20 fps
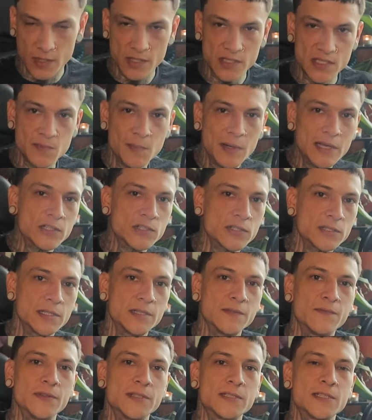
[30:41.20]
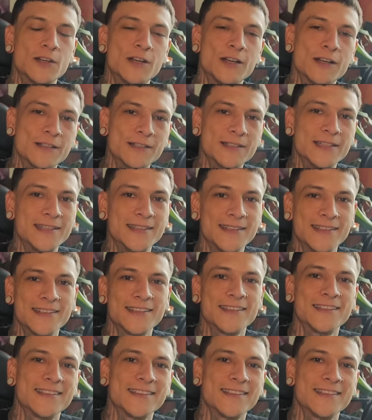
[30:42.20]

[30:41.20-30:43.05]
Especially if it's ugly.